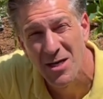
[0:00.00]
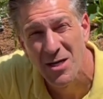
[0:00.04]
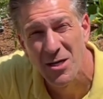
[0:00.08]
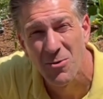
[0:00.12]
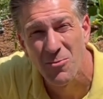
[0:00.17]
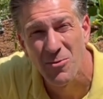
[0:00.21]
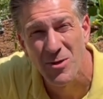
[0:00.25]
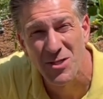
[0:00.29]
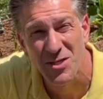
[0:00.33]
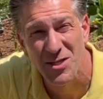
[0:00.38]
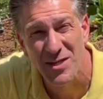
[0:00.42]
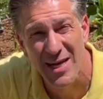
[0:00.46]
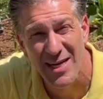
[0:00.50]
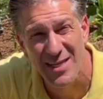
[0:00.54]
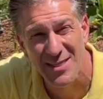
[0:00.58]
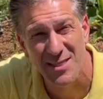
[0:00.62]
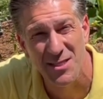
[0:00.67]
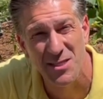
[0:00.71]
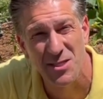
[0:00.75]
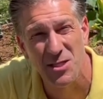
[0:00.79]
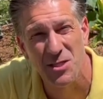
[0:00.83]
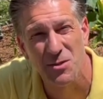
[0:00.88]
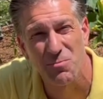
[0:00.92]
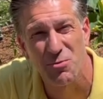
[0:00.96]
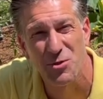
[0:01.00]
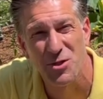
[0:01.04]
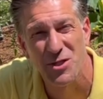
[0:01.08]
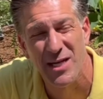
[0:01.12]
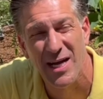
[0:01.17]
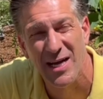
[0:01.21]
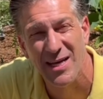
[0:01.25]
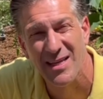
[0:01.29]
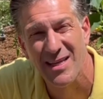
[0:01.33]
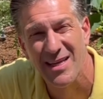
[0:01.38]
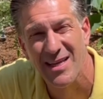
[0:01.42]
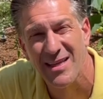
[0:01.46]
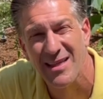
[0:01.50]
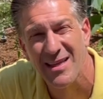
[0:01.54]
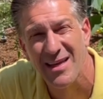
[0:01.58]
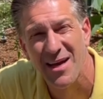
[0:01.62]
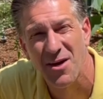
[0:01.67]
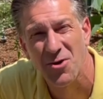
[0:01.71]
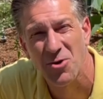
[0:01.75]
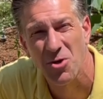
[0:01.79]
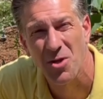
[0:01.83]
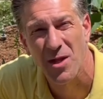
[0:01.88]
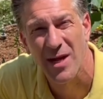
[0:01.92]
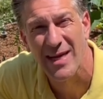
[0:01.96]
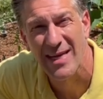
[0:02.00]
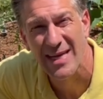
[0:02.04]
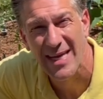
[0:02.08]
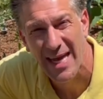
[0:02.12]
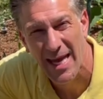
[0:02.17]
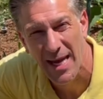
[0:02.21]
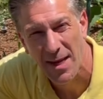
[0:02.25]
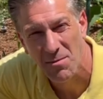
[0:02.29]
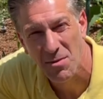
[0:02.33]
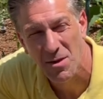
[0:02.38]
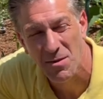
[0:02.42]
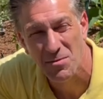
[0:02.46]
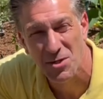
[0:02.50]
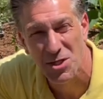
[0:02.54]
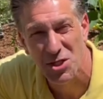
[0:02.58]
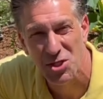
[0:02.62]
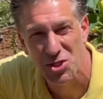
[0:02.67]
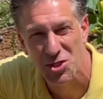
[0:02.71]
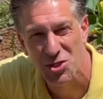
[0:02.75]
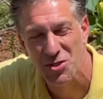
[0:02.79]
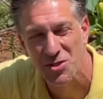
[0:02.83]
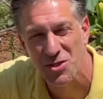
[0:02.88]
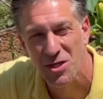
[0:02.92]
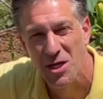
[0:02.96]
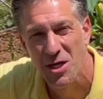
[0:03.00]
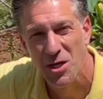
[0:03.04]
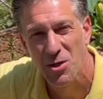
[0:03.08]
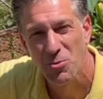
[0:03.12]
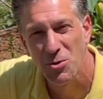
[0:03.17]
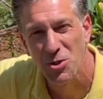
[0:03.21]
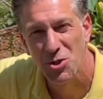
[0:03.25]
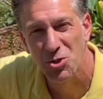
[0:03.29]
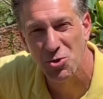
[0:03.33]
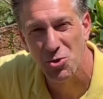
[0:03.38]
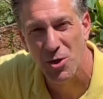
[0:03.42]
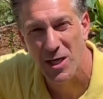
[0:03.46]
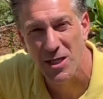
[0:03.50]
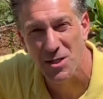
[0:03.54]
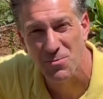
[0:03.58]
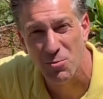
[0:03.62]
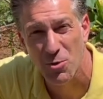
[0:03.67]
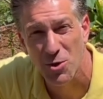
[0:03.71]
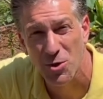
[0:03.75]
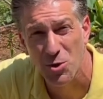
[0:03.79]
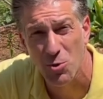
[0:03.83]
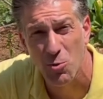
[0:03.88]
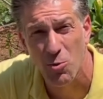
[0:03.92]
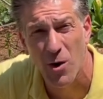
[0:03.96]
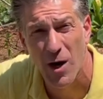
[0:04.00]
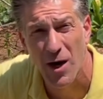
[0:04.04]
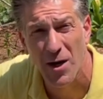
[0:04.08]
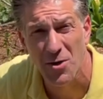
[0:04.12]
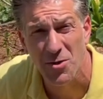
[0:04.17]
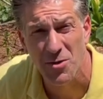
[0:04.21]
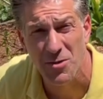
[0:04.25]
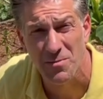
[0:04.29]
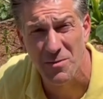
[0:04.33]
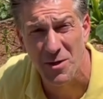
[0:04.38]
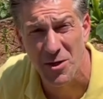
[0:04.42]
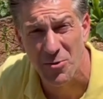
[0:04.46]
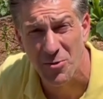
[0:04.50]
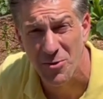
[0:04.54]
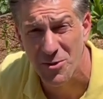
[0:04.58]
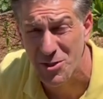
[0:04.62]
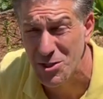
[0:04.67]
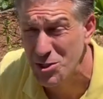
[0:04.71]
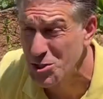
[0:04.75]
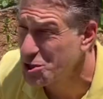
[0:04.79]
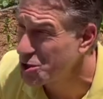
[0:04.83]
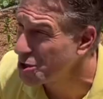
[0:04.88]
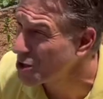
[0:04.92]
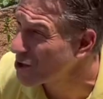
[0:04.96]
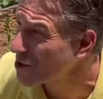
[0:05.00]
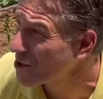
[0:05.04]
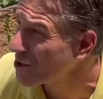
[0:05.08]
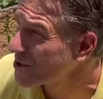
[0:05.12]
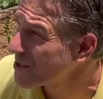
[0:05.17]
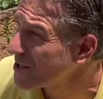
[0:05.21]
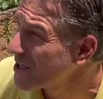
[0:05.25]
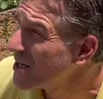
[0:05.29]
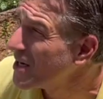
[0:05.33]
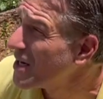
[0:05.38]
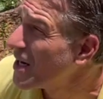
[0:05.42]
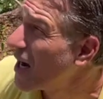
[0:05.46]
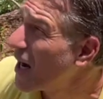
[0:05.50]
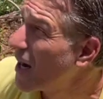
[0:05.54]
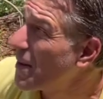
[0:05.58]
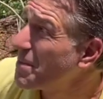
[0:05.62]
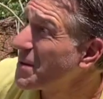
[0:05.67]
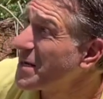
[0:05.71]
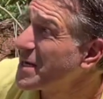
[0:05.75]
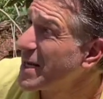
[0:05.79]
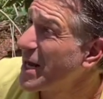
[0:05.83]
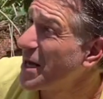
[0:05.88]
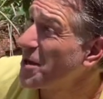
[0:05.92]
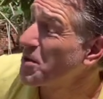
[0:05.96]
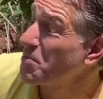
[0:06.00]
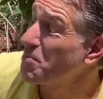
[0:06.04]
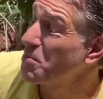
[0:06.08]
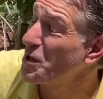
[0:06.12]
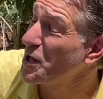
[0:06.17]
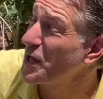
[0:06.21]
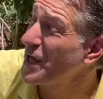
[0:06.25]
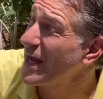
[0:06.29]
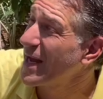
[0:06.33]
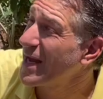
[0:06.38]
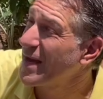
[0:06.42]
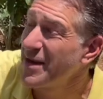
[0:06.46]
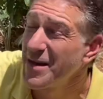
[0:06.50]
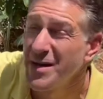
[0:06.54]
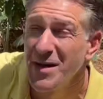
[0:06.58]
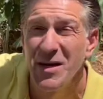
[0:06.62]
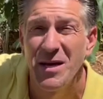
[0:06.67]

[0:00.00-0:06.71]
which in essence is protecting the underlying cambium tissues, which transport the waters, minerals, and sugars up and down the plant.